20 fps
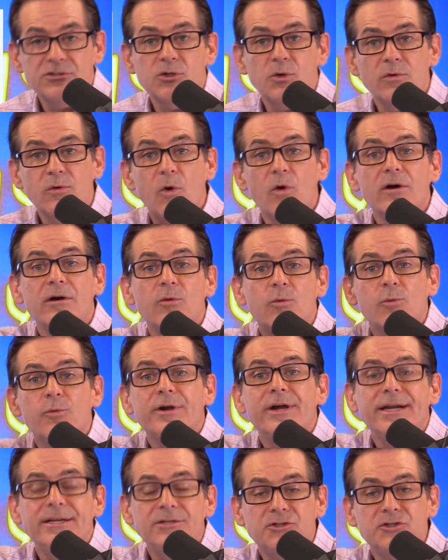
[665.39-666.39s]
So in order to
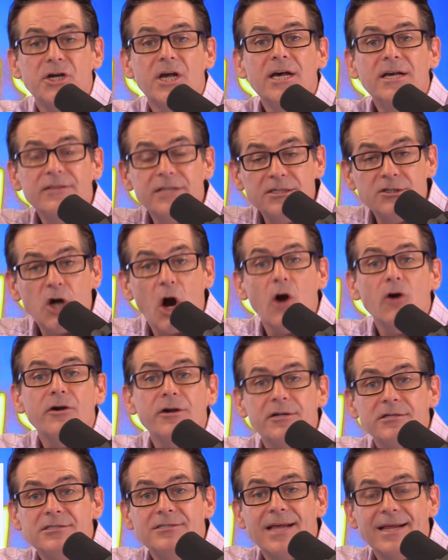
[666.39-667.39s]
reach the
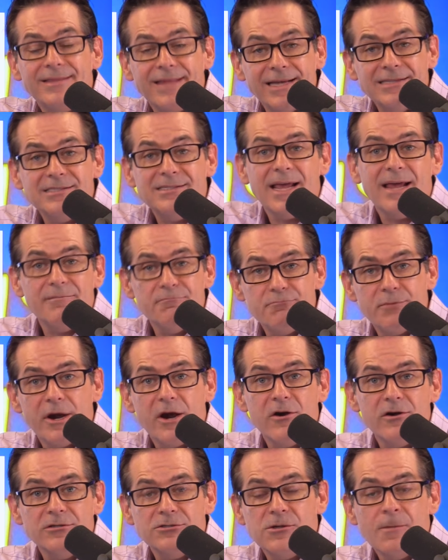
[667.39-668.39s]
targets that they set in
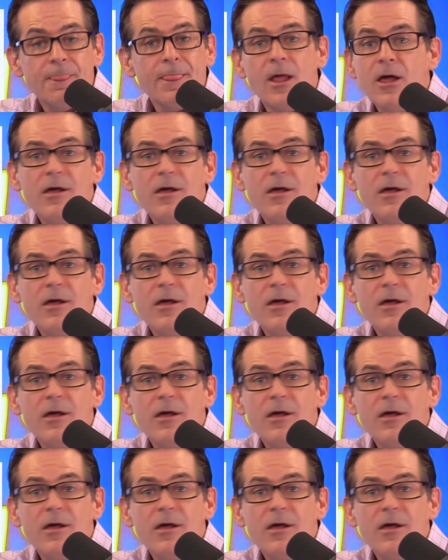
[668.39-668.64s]
Paris,